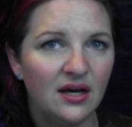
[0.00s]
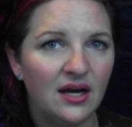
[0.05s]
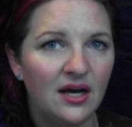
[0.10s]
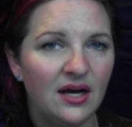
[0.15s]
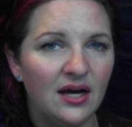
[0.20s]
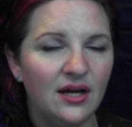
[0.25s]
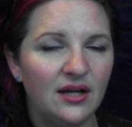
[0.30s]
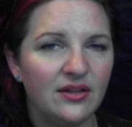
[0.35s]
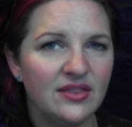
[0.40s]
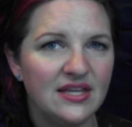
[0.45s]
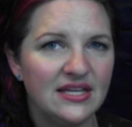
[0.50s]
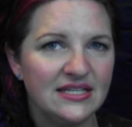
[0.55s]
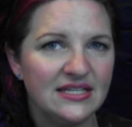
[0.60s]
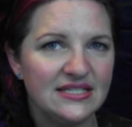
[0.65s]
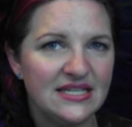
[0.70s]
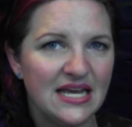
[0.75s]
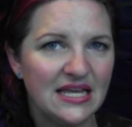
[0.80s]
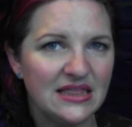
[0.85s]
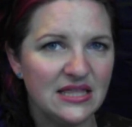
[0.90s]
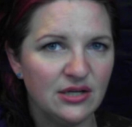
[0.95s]
Uh, they
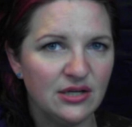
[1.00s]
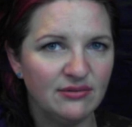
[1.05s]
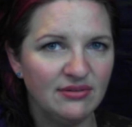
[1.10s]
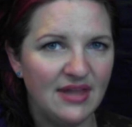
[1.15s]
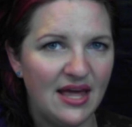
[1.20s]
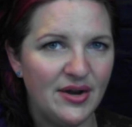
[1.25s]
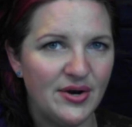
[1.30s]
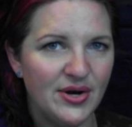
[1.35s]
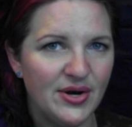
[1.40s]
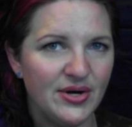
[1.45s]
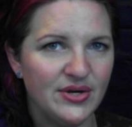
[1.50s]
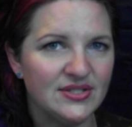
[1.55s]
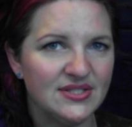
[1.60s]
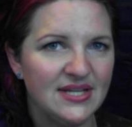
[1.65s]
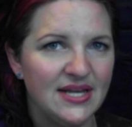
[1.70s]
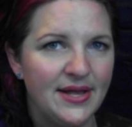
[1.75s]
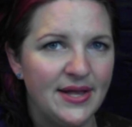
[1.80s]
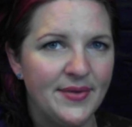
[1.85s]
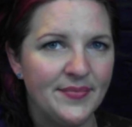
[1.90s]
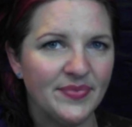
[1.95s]
take their letters
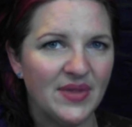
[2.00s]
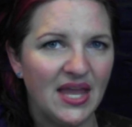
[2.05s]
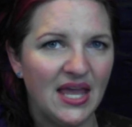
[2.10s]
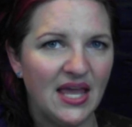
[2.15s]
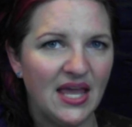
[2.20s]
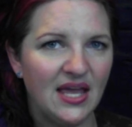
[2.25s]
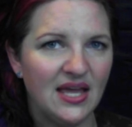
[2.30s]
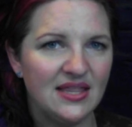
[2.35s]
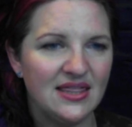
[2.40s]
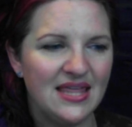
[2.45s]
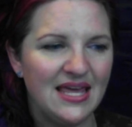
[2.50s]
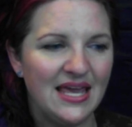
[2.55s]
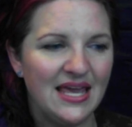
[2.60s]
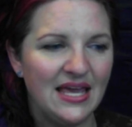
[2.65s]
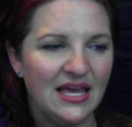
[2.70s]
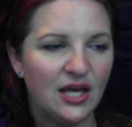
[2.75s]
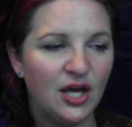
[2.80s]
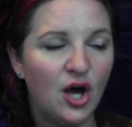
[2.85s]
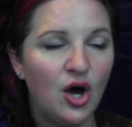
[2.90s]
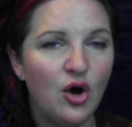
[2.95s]
and
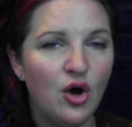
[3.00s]
they